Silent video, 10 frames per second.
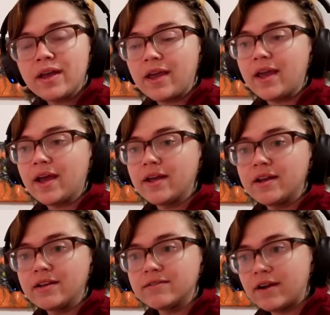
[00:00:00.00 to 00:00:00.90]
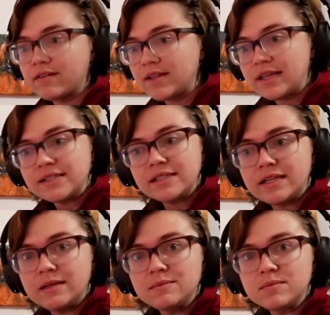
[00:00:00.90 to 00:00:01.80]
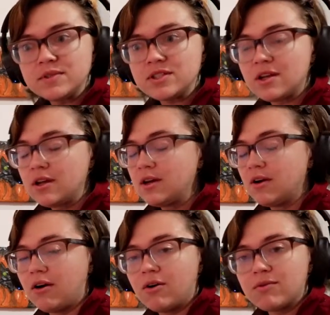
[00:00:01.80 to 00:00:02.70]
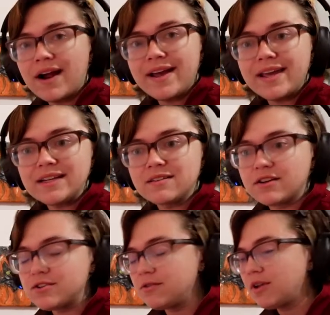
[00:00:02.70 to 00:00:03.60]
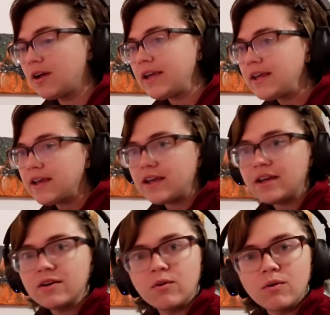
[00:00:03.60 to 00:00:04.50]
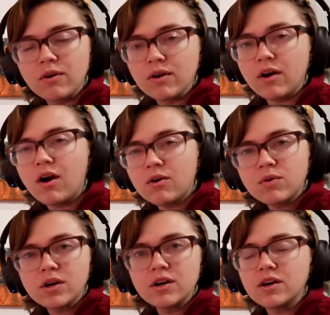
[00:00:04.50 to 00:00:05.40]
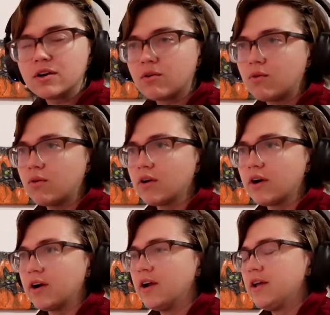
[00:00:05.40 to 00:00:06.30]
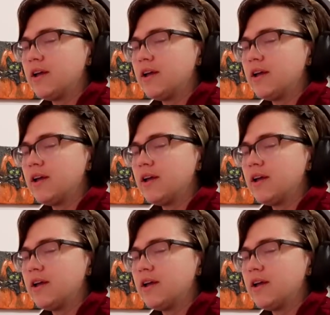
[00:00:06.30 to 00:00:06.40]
And if everything seems all right, not too clunky or awkward, or